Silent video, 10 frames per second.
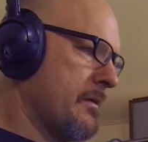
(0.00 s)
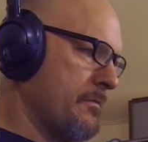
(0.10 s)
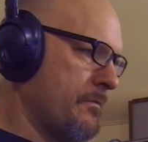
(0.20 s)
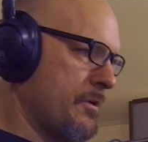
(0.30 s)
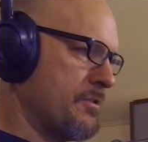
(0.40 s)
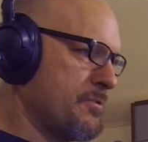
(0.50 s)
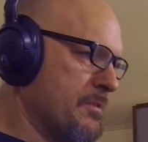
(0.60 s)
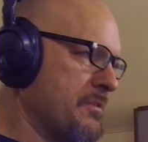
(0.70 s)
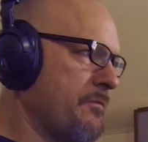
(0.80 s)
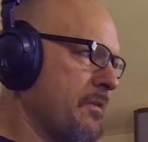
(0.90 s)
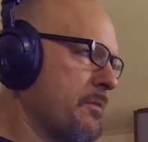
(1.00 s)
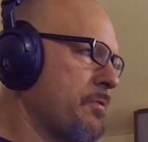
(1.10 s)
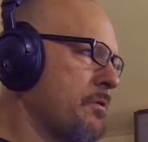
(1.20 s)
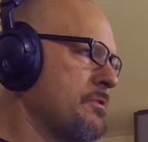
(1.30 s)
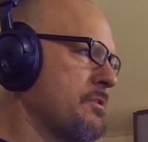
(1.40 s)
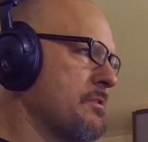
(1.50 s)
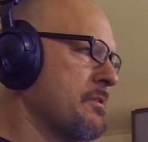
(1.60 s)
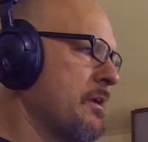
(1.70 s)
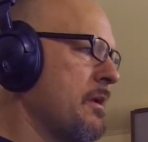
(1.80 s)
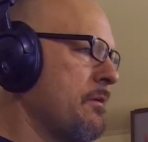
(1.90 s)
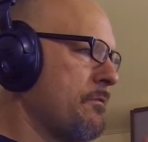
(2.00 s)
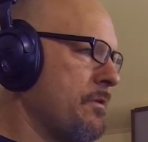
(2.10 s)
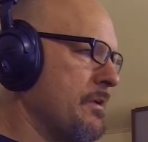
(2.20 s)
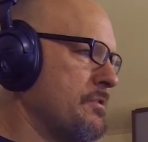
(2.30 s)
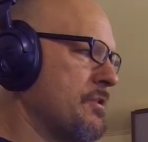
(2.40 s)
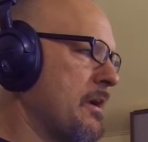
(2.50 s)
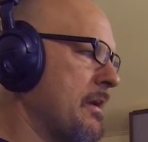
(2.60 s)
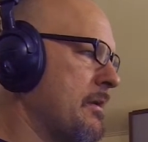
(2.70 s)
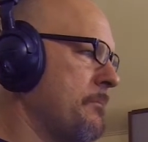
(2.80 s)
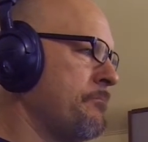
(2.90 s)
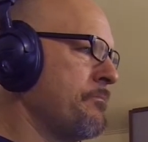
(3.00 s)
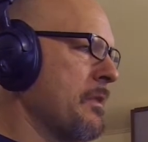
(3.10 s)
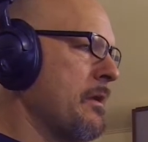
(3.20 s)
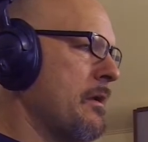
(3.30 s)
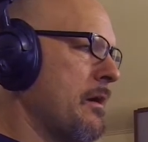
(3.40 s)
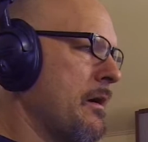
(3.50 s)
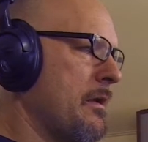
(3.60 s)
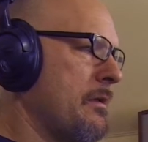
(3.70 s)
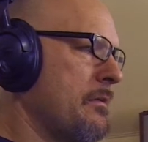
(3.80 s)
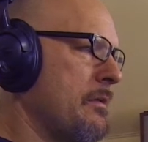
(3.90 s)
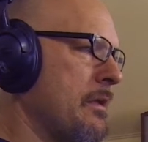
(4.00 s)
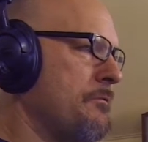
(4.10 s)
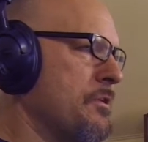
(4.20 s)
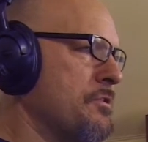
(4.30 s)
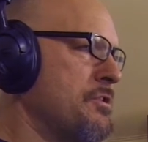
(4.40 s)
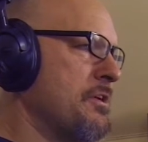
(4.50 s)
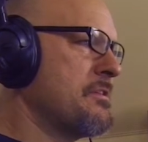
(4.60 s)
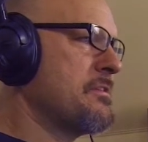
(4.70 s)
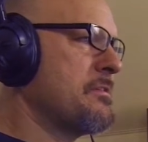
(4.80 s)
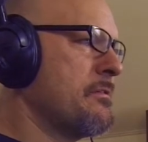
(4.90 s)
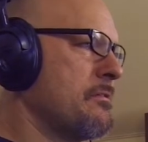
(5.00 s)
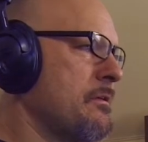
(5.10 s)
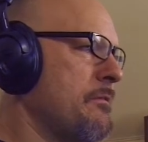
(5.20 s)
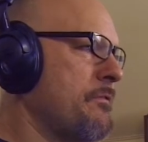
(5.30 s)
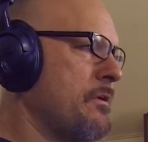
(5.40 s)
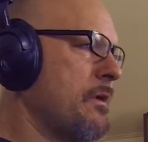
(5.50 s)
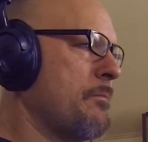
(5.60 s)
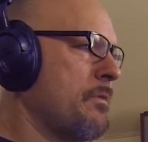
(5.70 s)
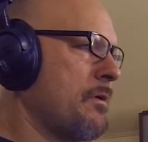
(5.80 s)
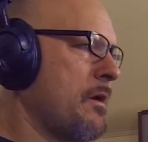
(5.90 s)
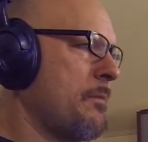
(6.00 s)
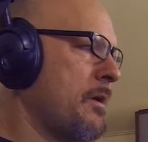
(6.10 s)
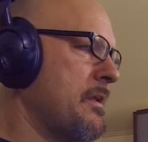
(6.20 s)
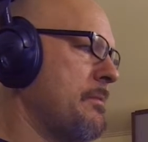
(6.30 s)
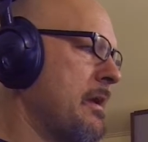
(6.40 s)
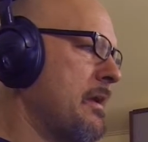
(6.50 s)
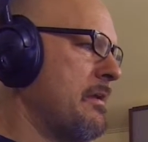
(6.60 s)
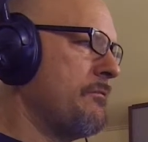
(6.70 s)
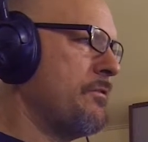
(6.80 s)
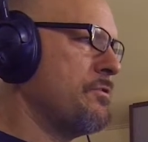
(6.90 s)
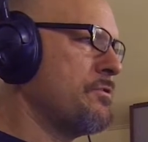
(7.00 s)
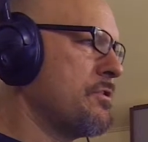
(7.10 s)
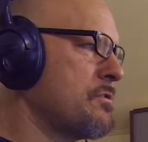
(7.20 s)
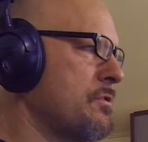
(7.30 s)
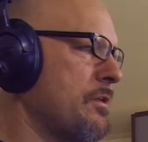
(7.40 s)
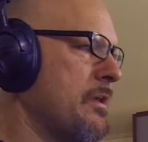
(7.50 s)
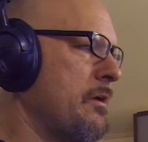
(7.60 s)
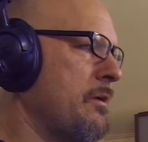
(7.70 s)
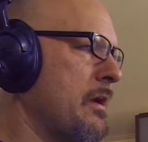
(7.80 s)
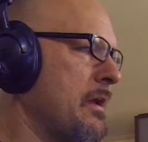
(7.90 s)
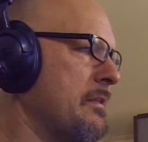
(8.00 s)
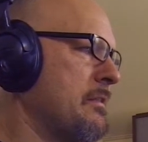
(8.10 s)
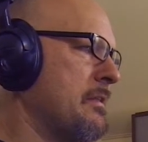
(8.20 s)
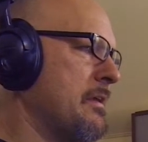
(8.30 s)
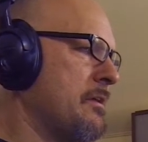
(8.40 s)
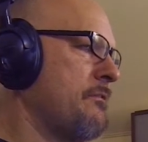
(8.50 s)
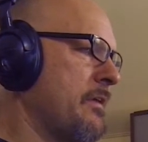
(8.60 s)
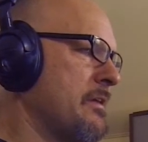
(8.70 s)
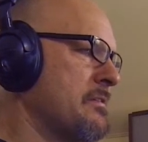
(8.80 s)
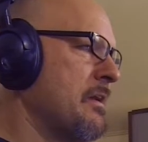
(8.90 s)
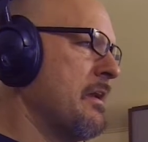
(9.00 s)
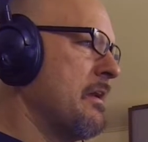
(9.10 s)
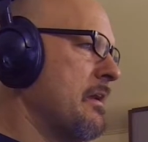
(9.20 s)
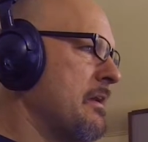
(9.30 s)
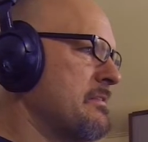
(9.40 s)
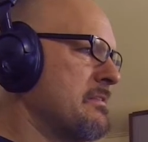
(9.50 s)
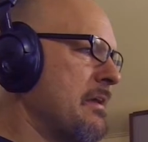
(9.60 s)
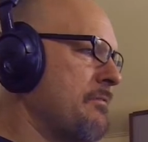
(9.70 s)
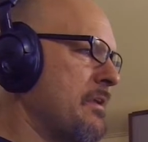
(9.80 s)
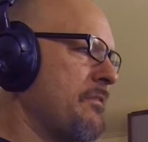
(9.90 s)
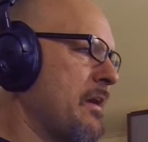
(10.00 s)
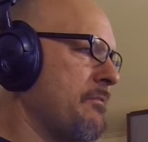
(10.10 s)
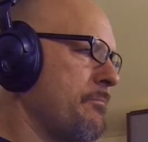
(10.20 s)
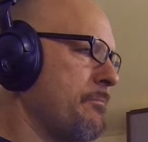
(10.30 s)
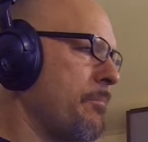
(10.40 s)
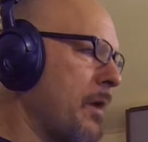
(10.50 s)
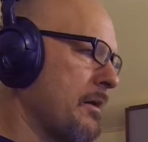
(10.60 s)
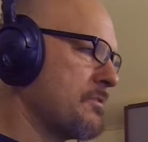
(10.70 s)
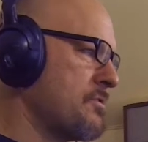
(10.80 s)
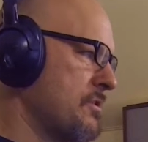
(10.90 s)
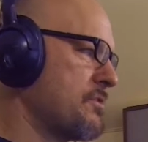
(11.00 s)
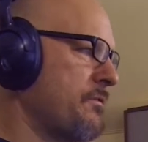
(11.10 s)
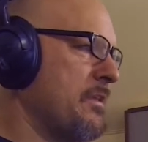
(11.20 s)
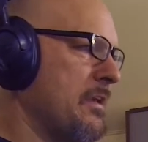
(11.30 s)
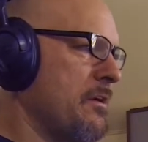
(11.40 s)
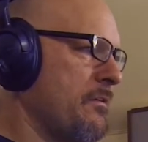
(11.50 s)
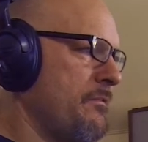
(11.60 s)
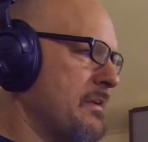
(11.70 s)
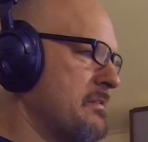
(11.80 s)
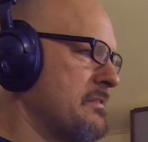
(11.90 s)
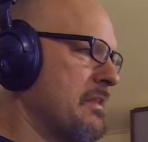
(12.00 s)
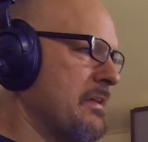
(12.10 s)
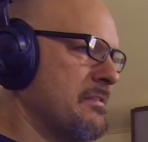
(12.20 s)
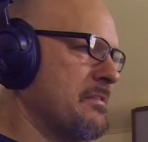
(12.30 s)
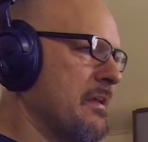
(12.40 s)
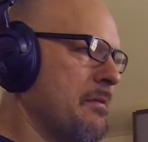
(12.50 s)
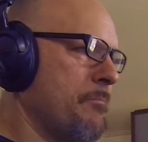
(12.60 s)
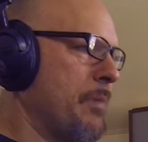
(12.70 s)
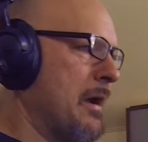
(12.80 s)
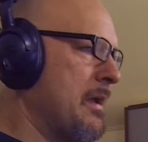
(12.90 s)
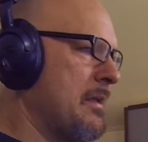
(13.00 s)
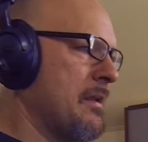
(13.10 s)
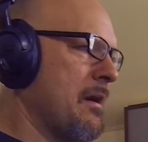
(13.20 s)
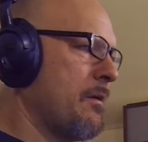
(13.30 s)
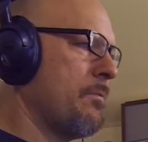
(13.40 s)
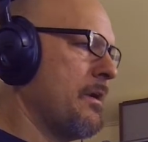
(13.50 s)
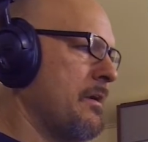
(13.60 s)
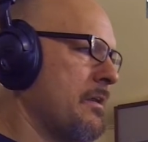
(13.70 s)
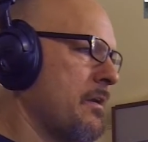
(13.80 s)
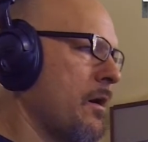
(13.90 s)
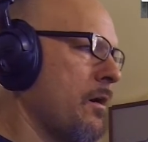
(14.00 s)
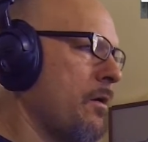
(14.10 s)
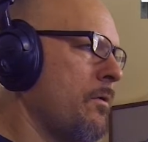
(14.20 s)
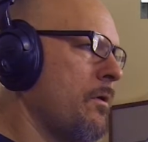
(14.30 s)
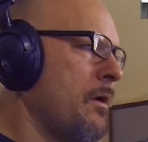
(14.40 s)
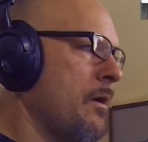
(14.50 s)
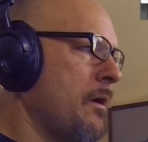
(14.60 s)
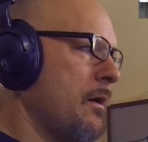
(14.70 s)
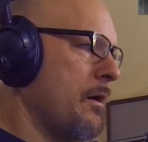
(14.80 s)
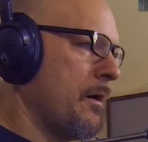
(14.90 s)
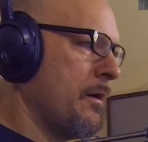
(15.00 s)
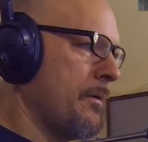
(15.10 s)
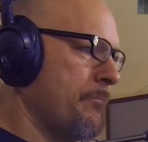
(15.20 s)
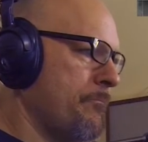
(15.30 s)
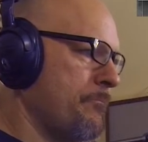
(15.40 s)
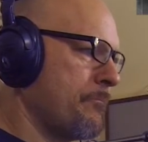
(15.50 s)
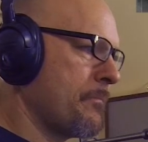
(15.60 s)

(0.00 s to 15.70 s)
a very specific purchase for each item. I'm on eBay. If you just look here at the interface, it's $75 just for the interface. That's it. Buy it now, ready to go. And